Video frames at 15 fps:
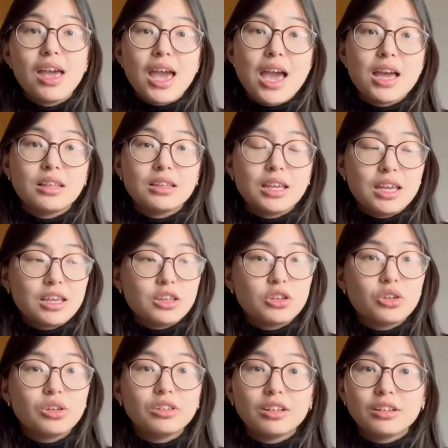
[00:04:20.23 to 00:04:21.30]
And it
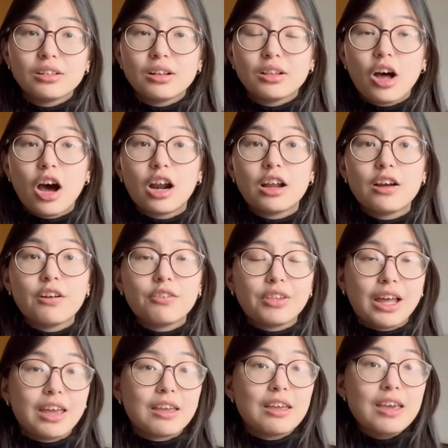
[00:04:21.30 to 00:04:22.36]
uses a lot of
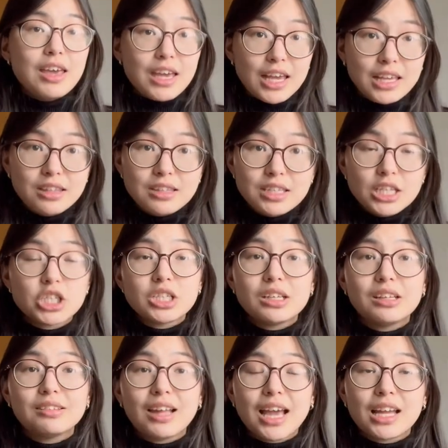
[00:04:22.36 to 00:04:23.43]
like
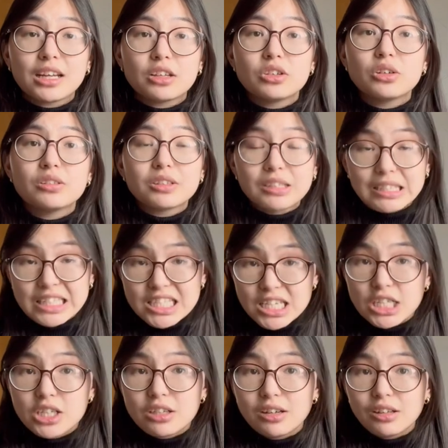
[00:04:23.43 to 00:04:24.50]
indigenous anecdotes and
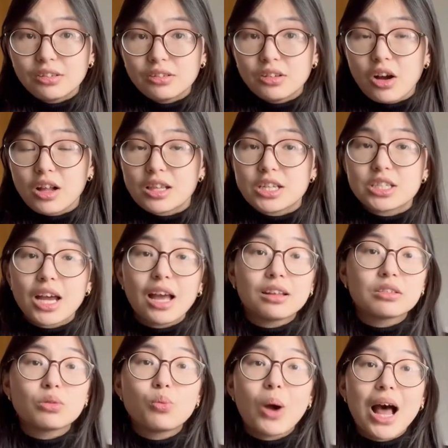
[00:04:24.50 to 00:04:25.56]
indigenous knowledge, as
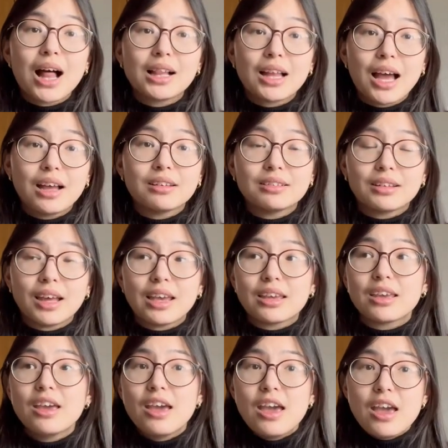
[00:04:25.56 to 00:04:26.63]
well as like
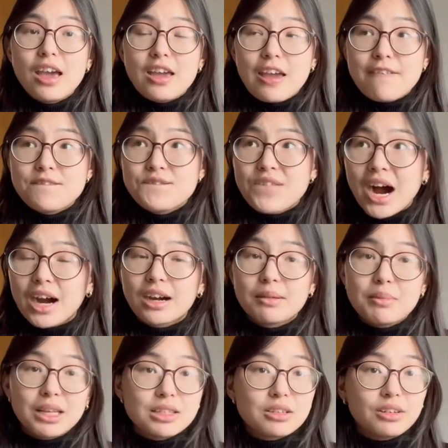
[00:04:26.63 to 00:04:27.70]

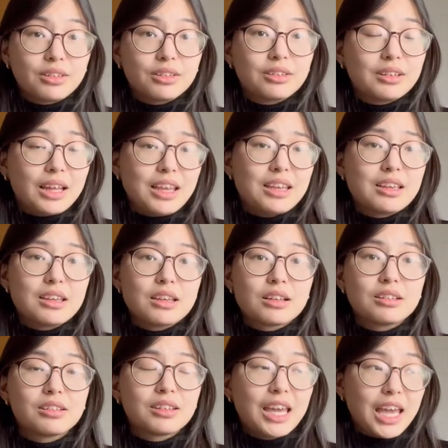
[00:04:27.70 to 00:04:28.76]
environmental like
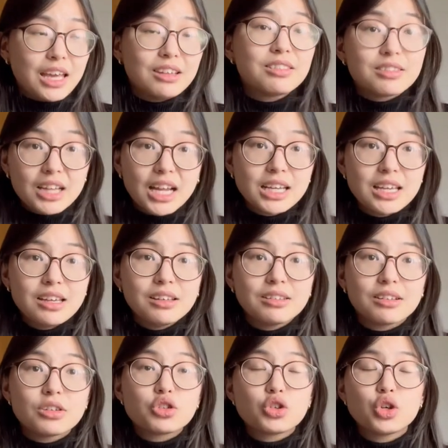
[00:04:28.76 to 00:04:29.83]
case studies
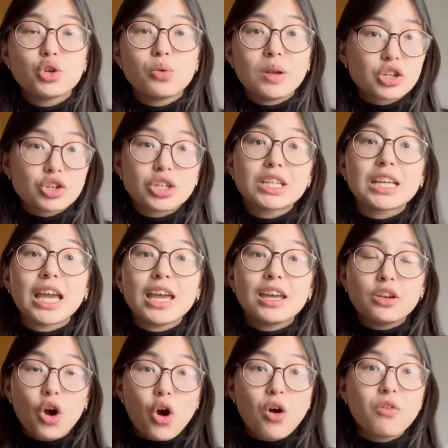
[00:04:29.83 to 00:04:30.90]
to create
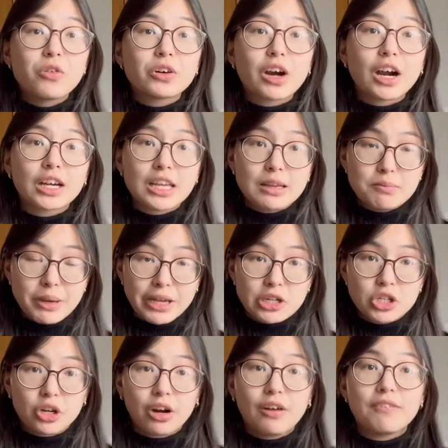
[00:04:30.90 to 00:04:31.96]
an overarching
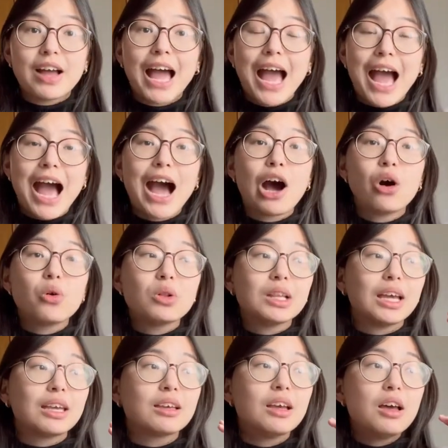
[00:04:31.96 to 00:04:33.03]
picture of how
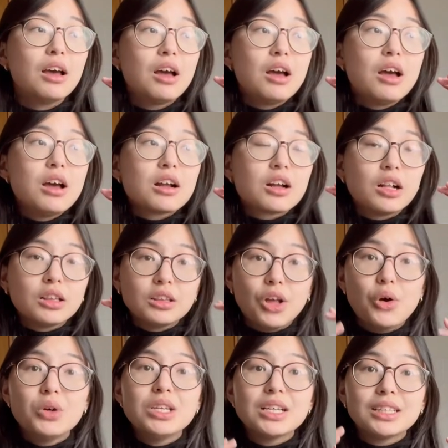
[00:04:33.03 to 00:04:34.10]
like
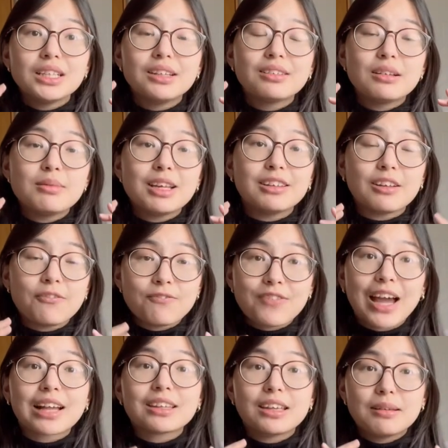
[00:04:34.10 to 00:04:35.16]
colonialism is
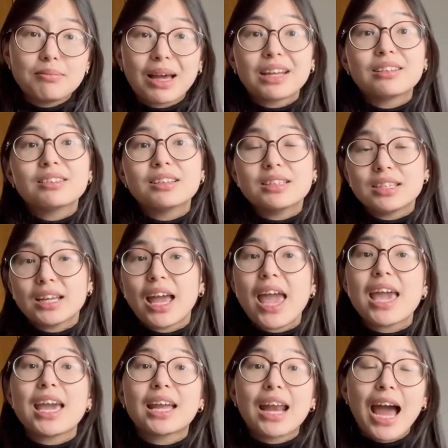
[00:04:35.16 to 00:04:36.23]
affecting medicine
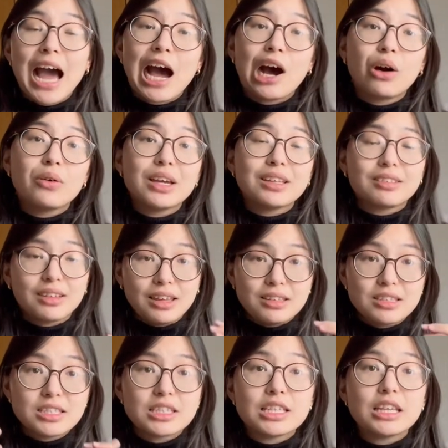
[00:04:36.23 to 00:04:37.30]
today and how it's like
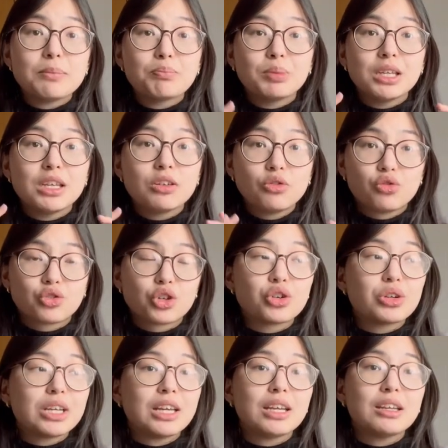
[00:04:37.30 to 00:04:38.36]
deeply
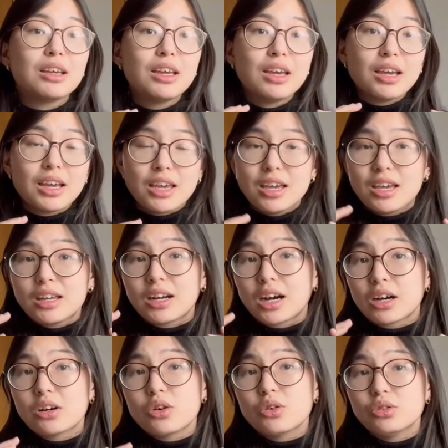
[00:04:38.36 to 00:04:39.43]
rooted in
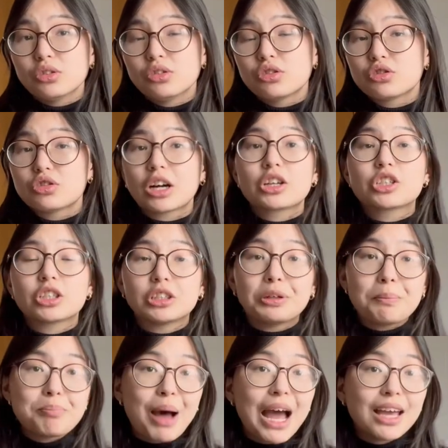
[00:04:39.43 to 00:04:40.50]
our own structural
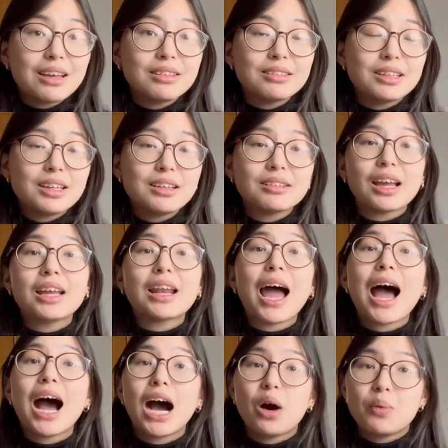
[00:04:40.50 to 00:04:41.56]
biases and
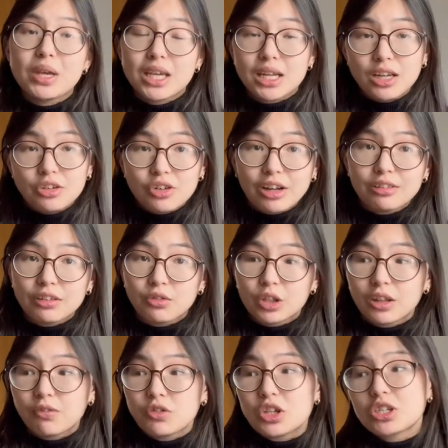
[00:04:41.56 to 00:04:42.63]
how we can address it for
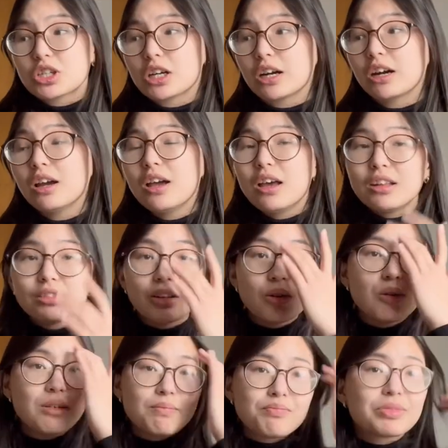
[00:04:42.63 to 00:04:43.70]
the future.
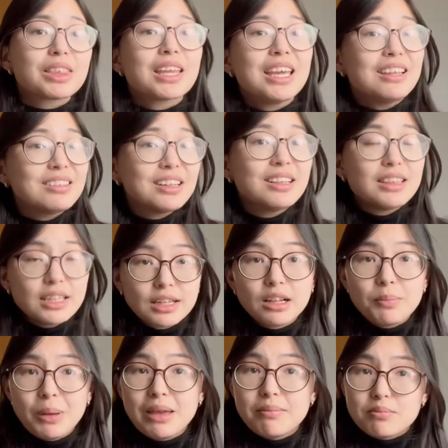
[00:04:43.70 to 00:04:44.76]
So it's a little
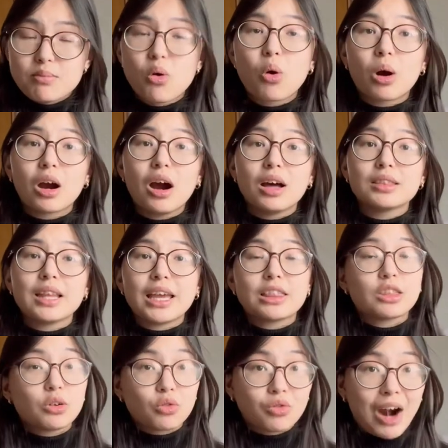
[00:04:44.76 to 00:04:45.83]
bit more on like
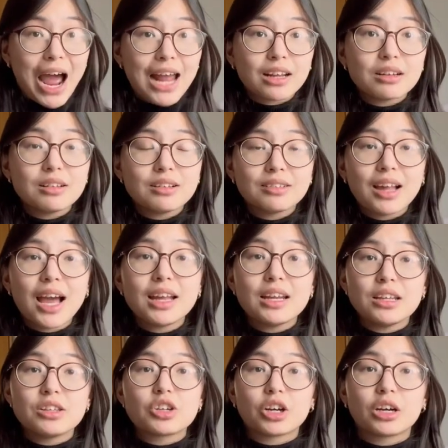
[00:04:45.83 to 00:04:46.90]
the radical side
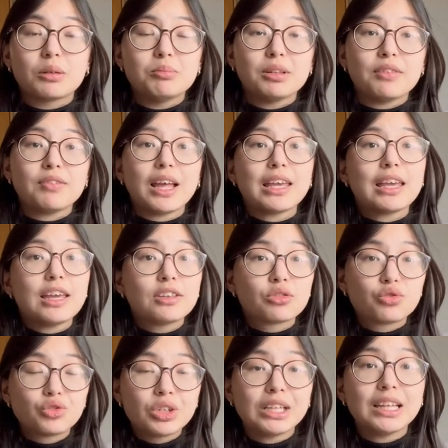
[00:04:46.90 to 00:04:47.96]
in terms of like it's
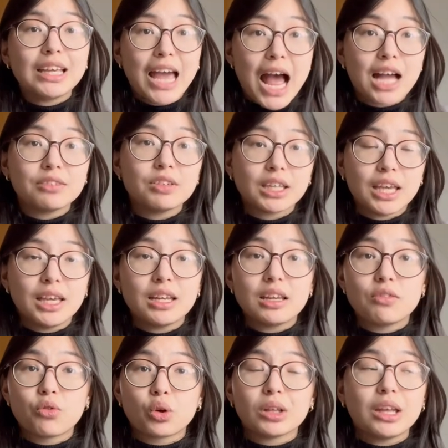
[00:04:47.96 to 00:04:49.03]
really advocating
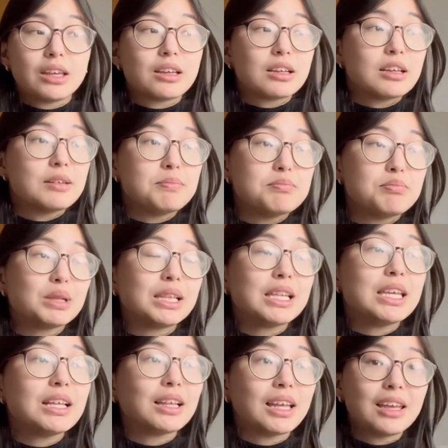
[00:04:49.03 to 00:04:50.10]
for like a
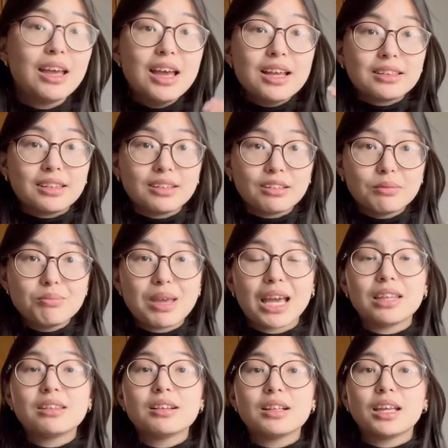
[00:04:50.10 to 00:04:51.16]
complete like
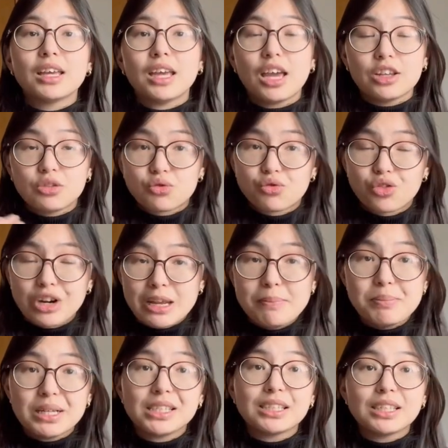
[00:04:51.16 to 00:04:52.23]
dismantling and
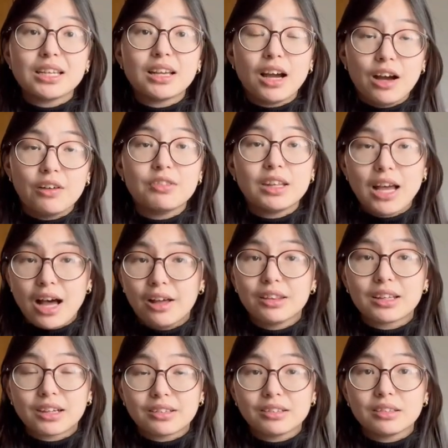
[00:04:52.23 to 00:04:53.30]
rebuilding of the
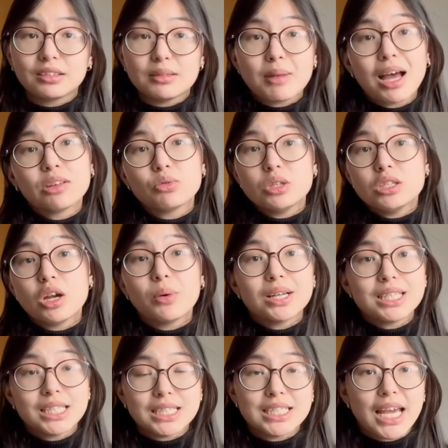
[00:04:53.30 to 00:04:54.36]
healthcare system as we know it
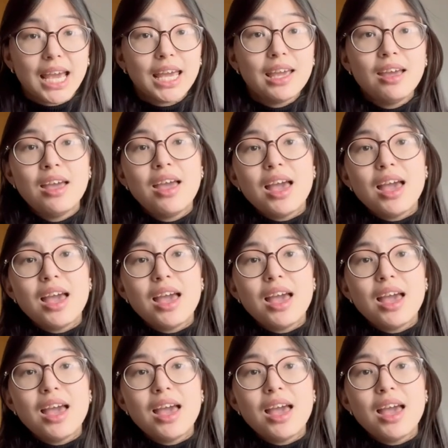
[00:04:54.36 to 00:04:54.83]
today.